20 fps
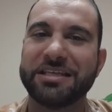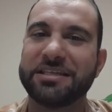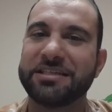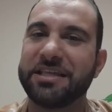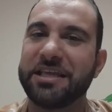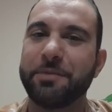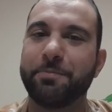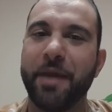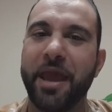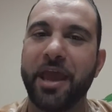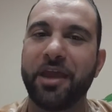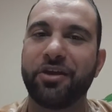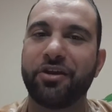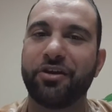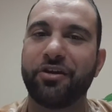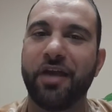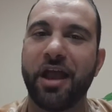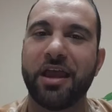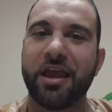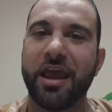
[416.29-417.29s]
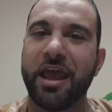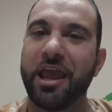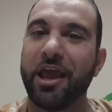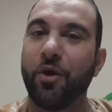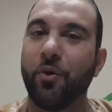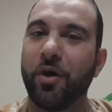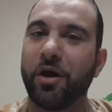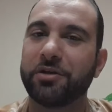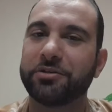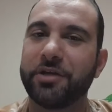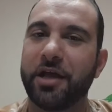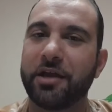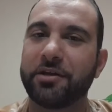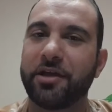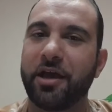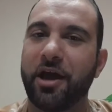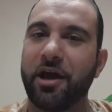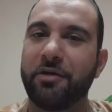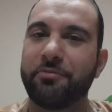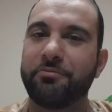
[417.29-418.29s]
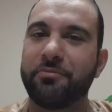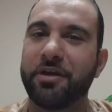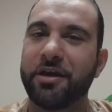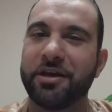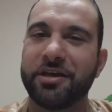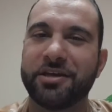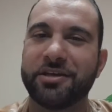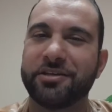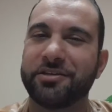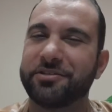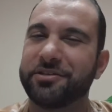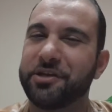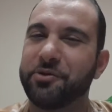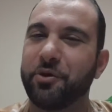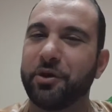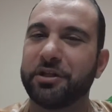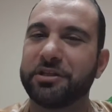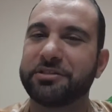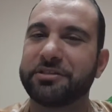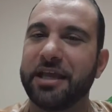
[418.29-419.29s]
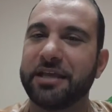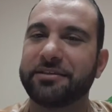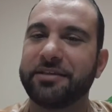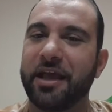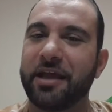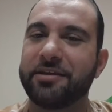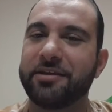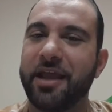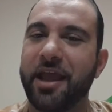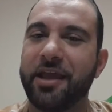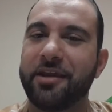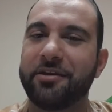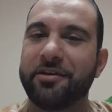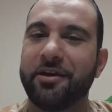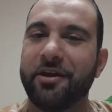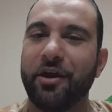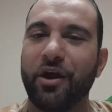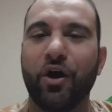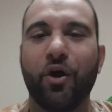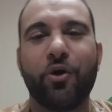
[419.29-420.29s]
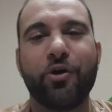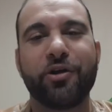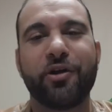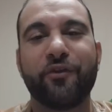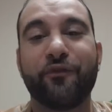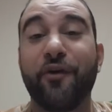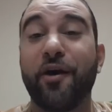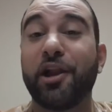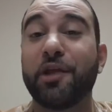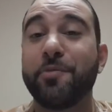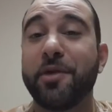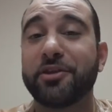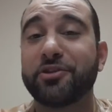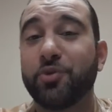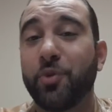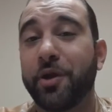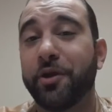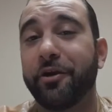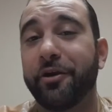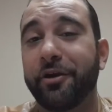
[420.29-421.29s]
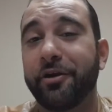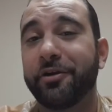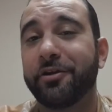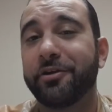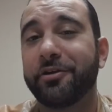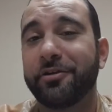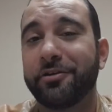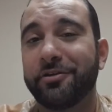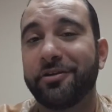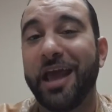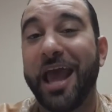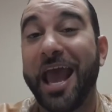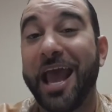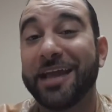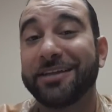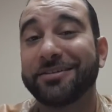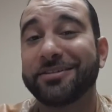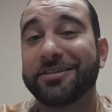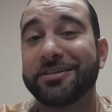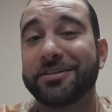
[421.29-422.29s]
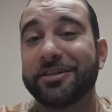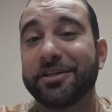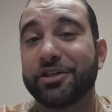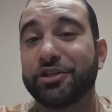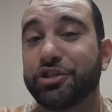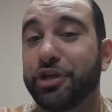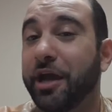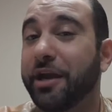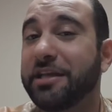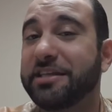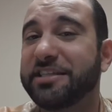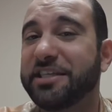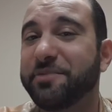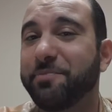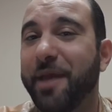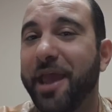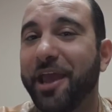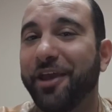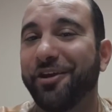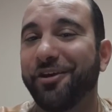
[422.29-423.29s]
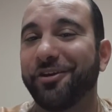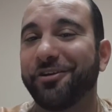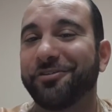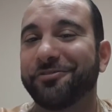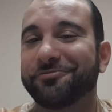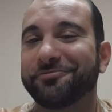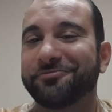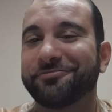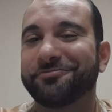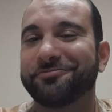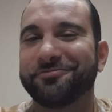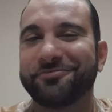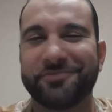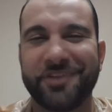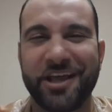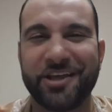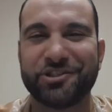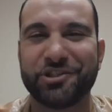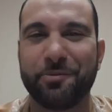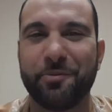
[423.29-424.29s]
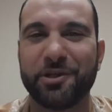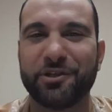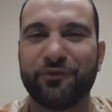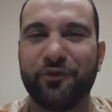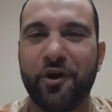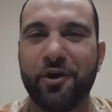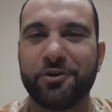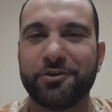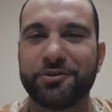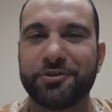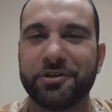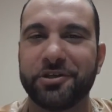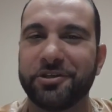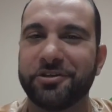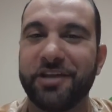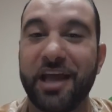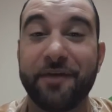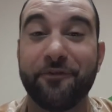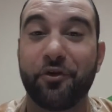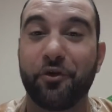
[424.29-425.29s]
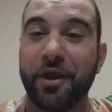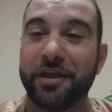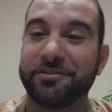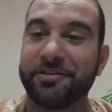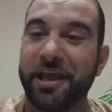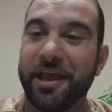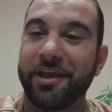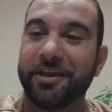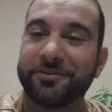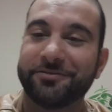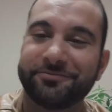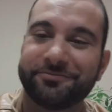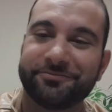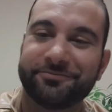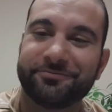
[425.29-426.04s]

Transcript: zbanker at aol.com, zrealestate.net, or you can follow me at Twitter at Johnny Z Banker. Thanks so much, folks. Have a great day.